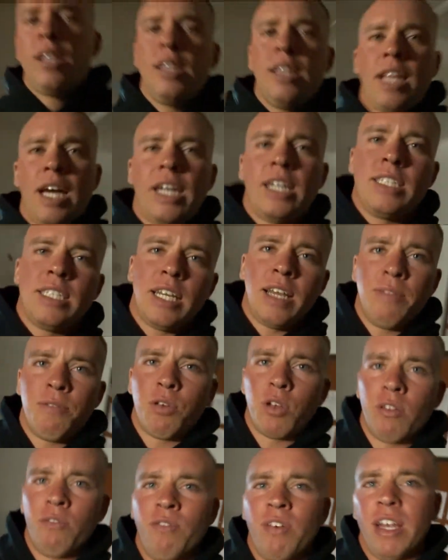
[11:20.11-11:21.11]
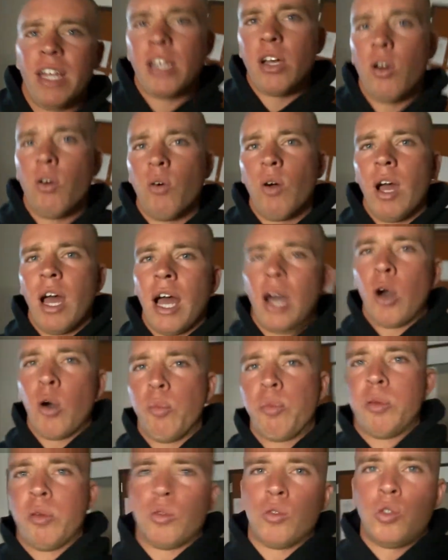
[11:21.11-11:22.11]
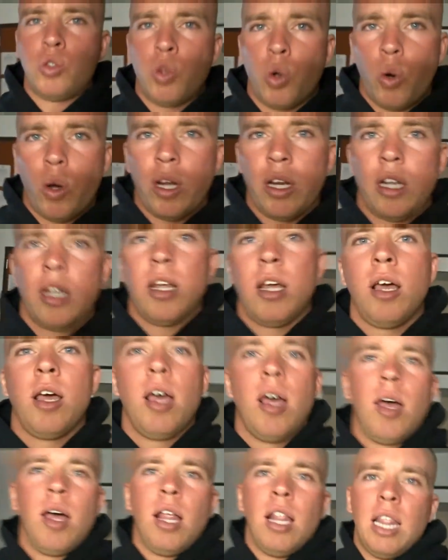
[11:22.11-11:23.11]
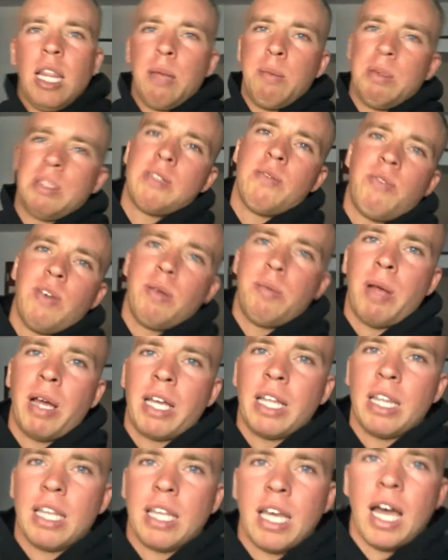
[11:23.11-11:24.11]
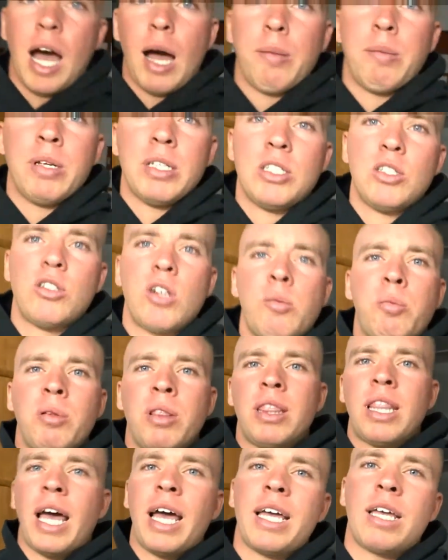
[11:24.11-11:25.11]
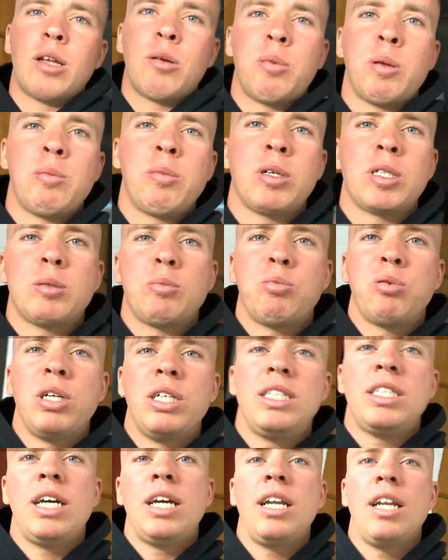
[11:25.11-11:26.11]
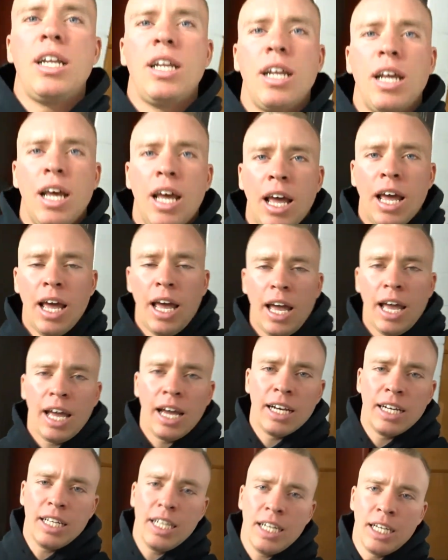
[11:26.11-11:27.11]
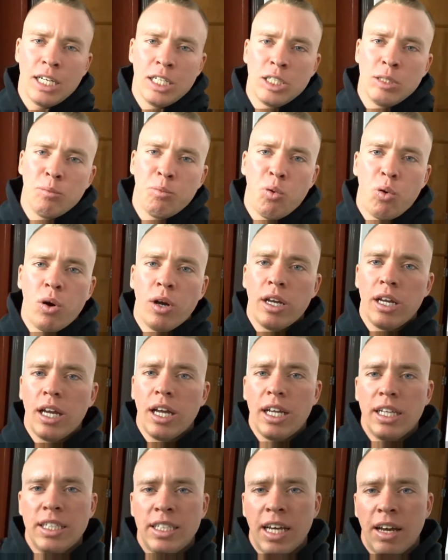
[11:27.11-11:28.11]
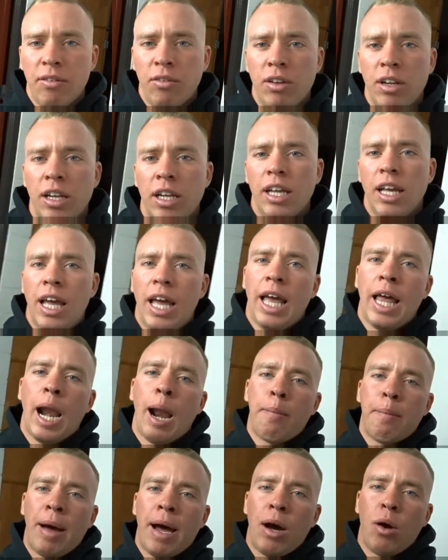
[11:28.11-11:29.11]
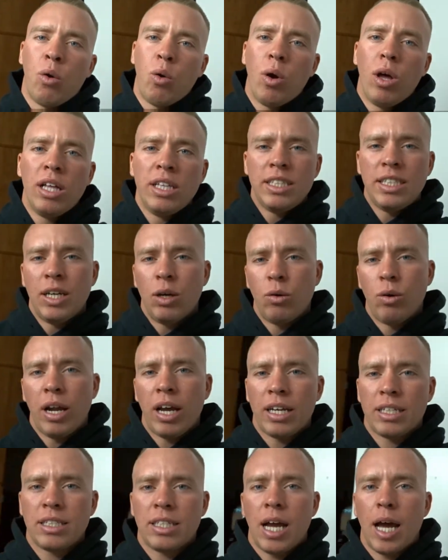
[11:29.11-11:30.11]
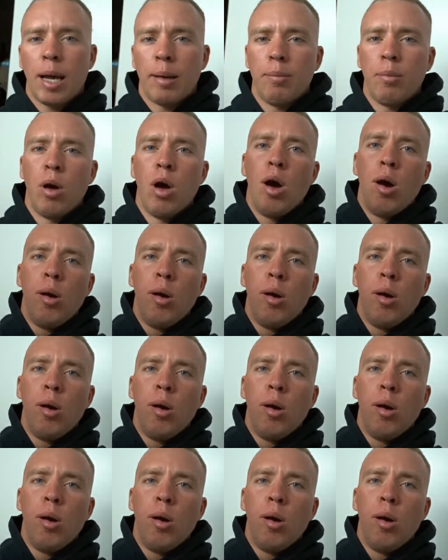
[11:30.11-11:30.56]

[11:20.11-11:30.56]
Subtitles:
that is it for the video. I hope you enjoyed. Leave me some feedback in the comments. Drop a like, it'd be much appreciated. And it is your boy, Devin, and I'm out. Till next time,